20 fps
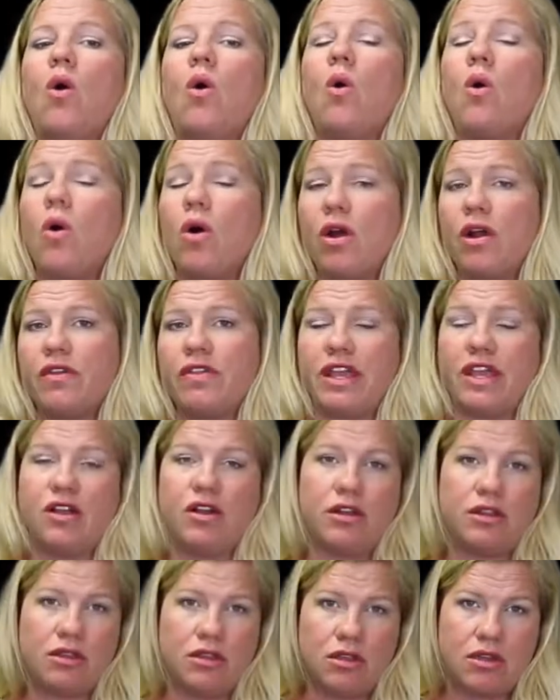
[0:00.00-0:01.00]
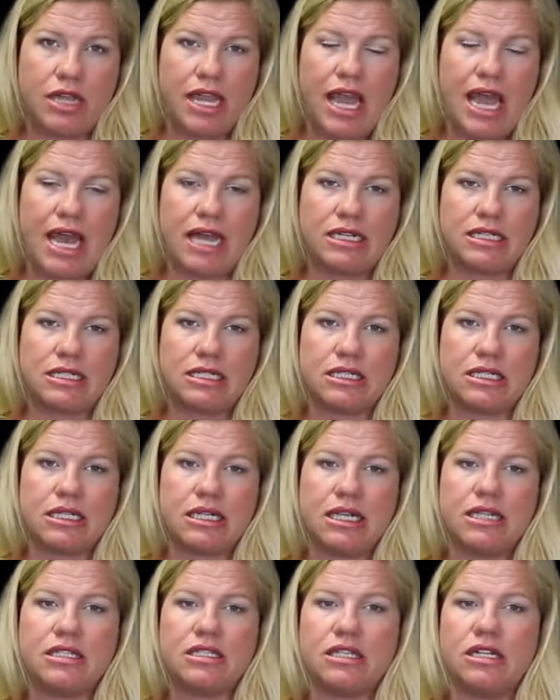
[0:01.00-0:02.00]
Or they could look at
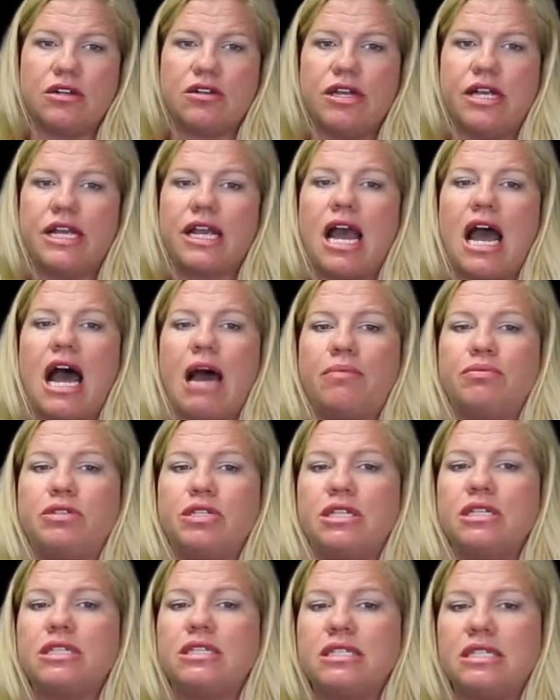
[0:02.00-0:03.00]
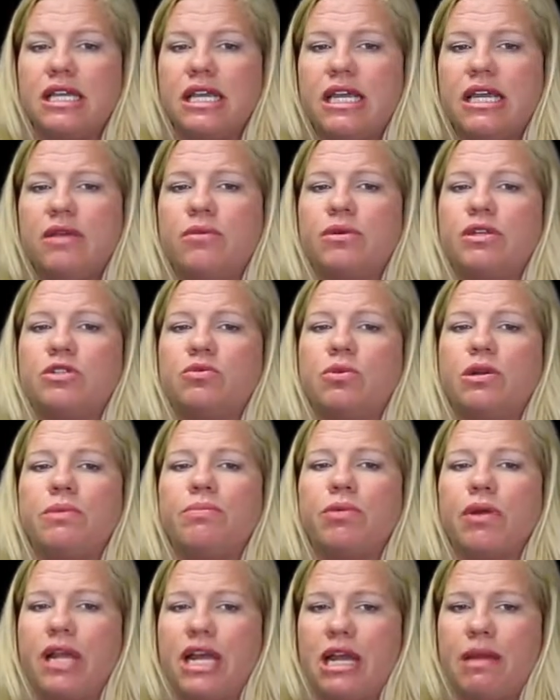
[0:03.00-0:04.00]
considering option C, which
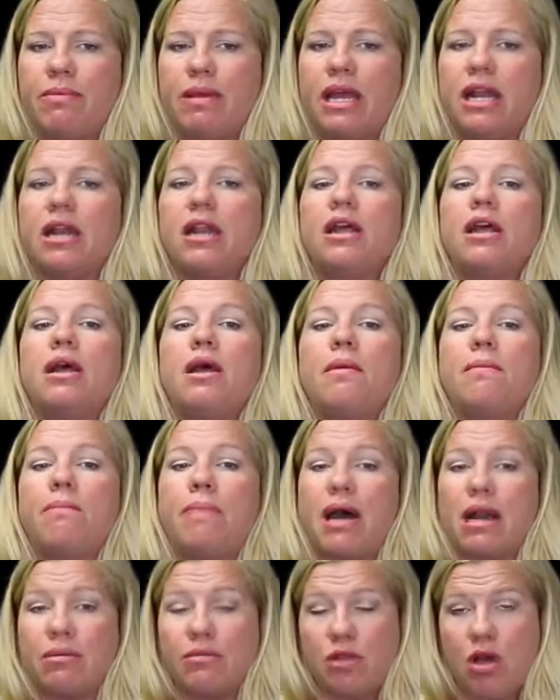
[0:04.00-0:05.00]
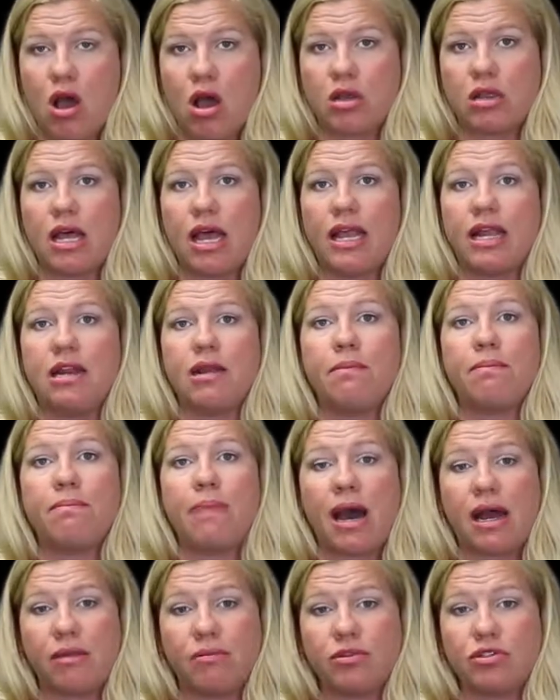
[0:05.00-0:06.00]
would prohibit bottom longline,
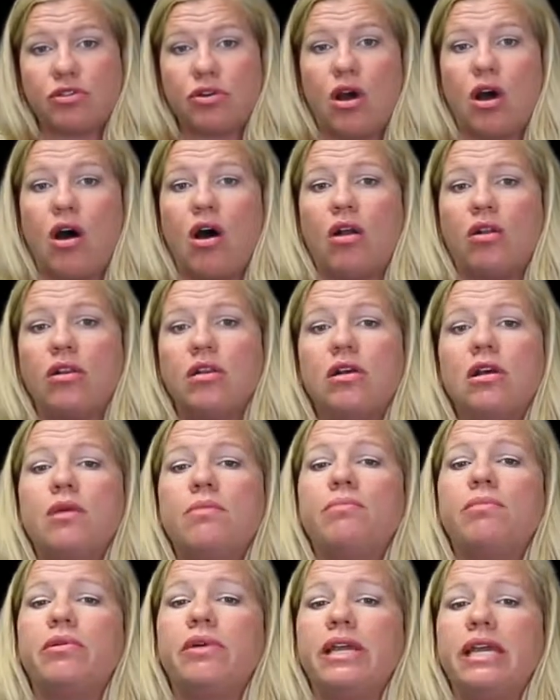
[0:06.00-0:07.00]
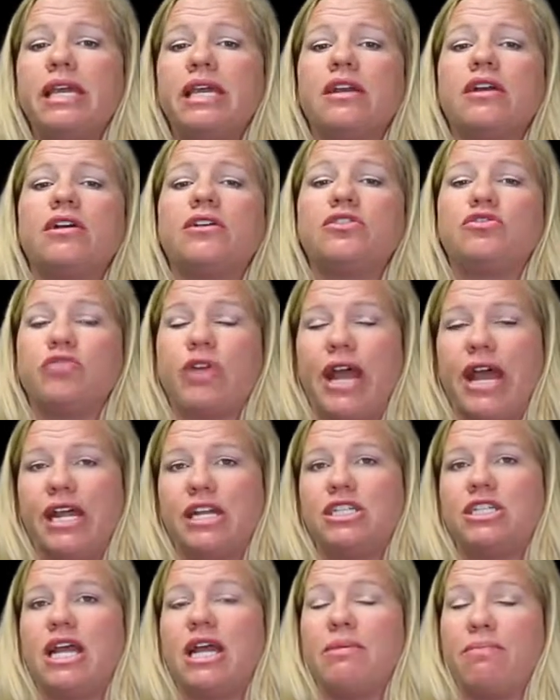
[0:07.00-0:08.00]
bottom trawl, buoy gear,
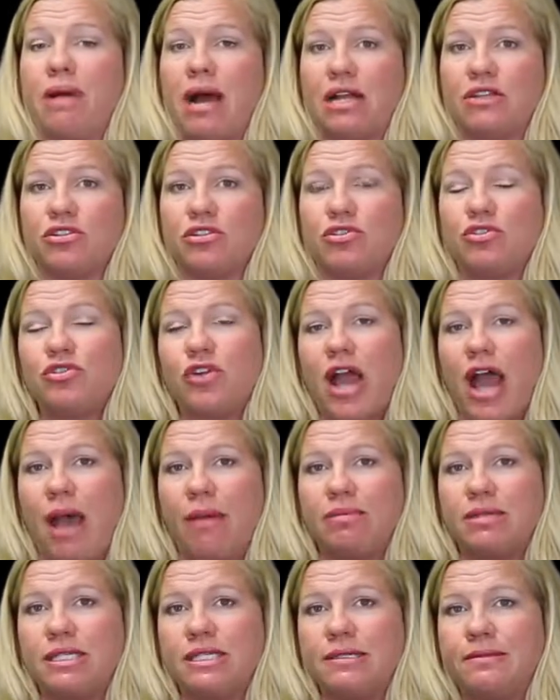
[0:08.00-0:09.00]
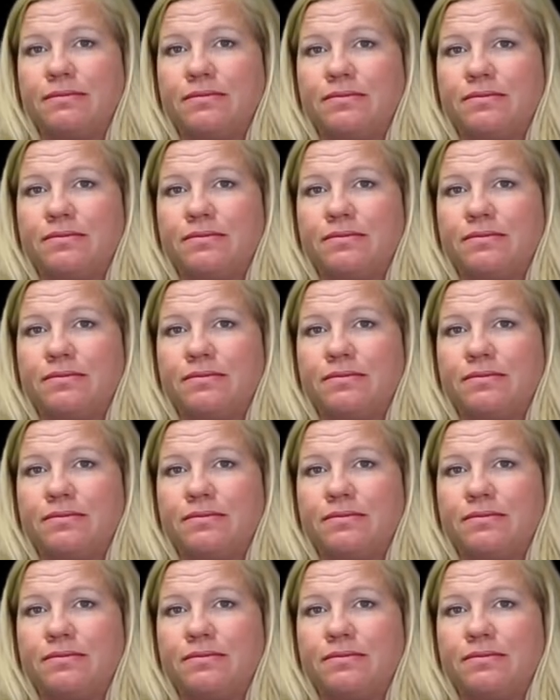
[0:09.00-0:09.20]
dredge, and pots or traps.